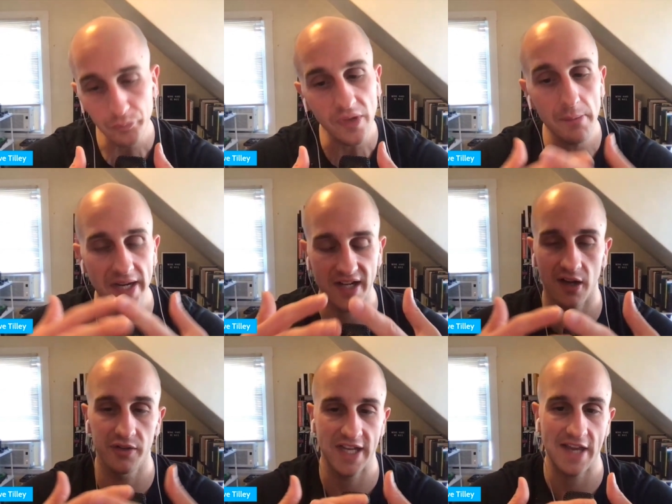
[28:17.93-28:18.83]
Many
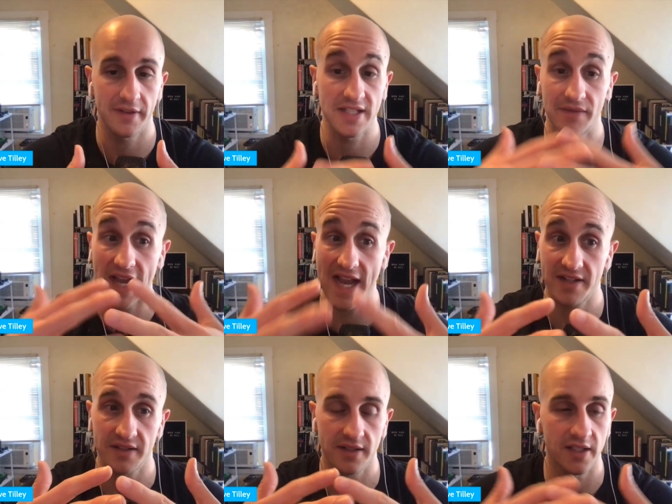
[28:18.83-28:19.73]
college athletes have access
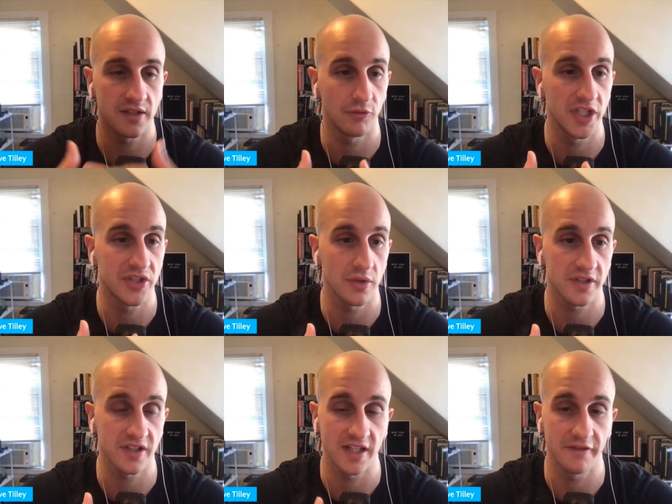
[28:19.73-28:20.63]
to these
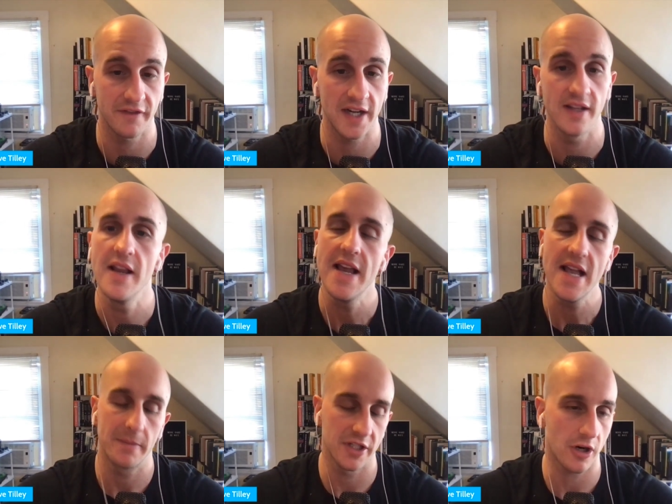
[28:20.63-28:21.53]
resources and can find it,
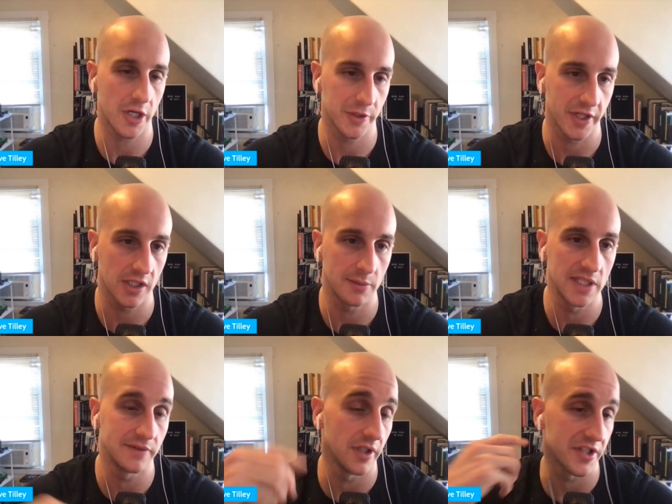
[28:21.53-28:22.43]
but it's harder on the club
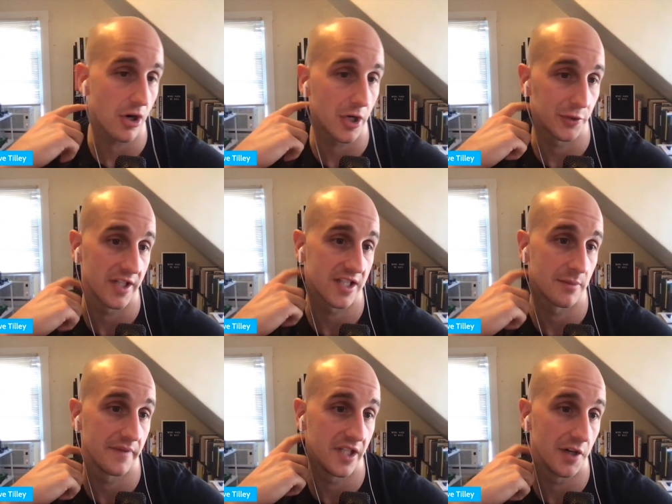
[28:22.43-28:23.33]
level. It's harder on some
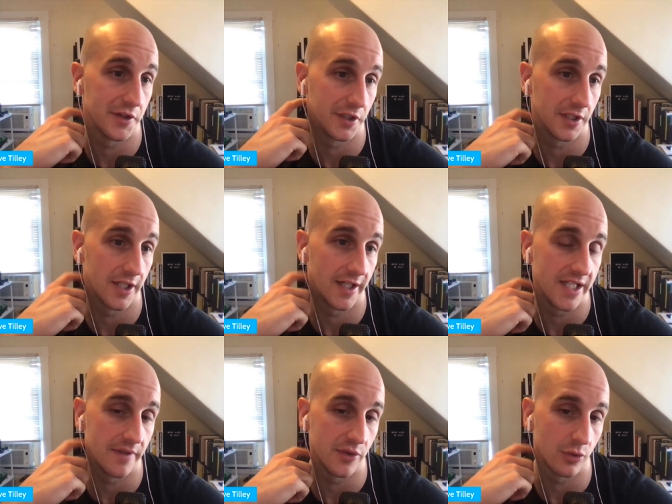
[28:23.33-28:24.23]
of the other
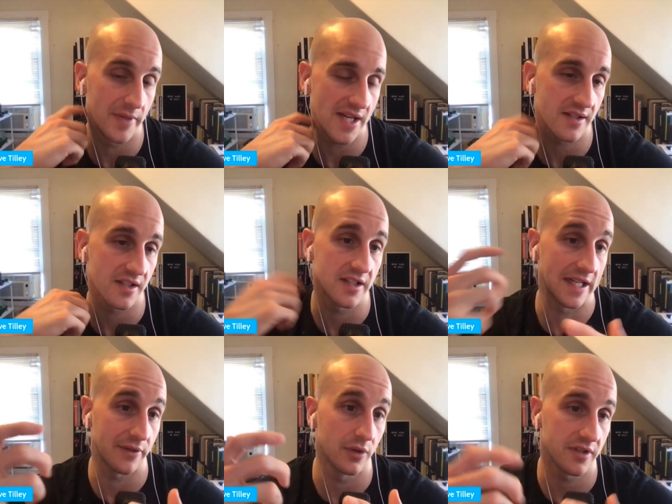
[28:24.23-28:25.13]
individual bases to
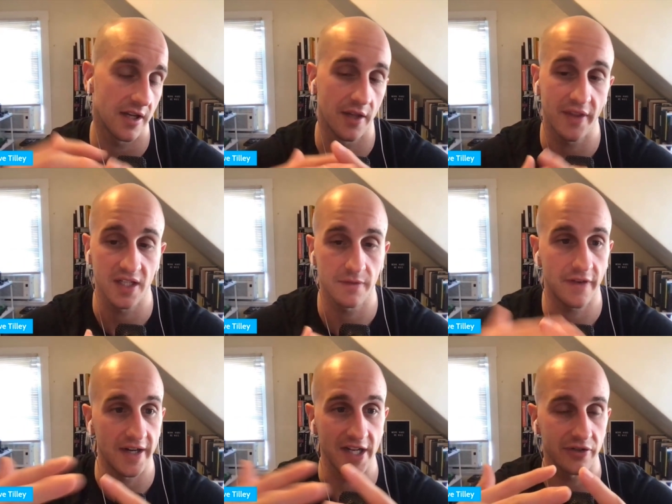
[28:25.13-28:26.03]
get those things
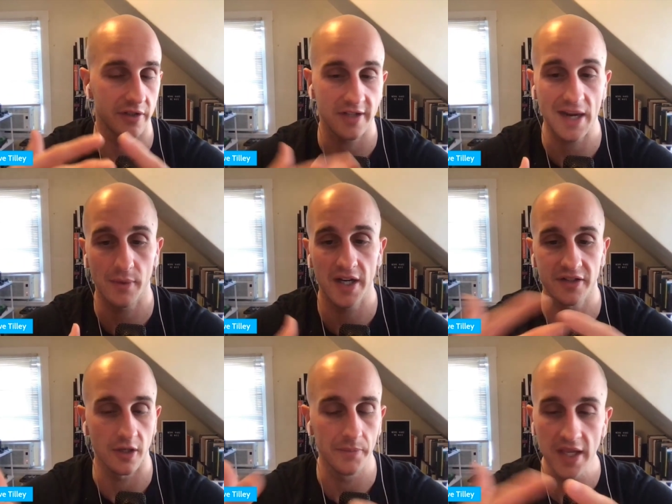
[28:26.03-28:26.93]
financially or time-wise.
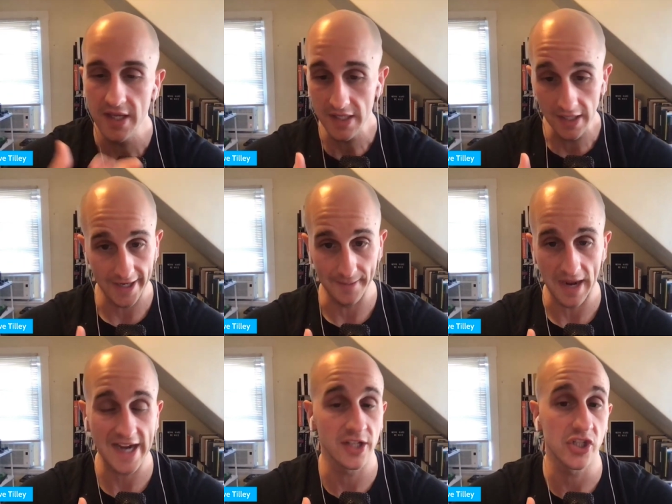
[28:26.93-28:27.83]
So
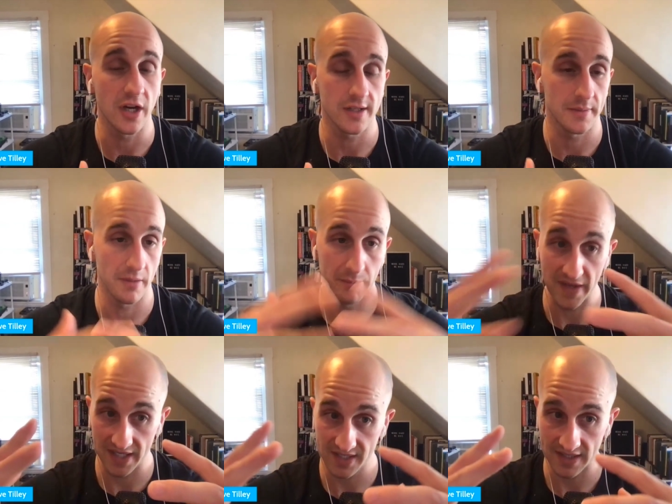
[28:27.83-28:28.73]
I can share some of the
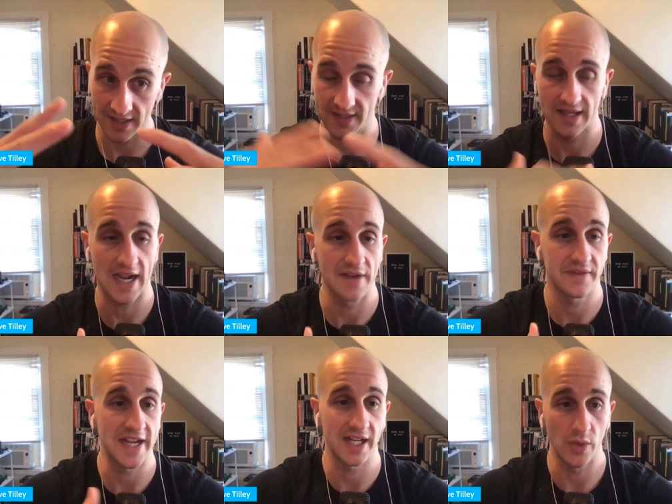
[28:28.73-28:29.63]
biggest things that I've
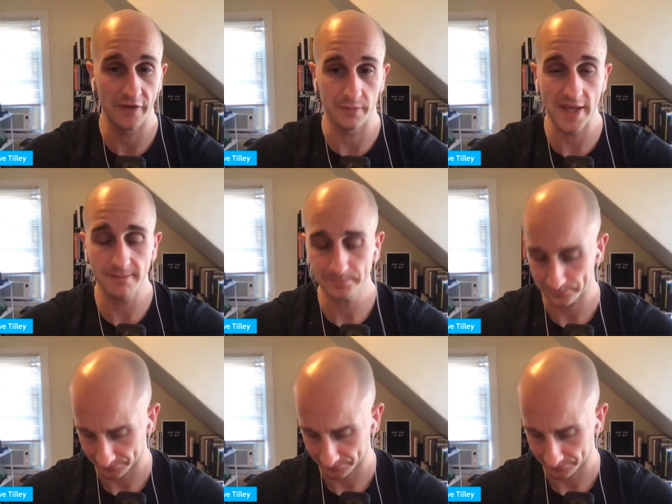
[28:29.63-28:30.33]
taken away from them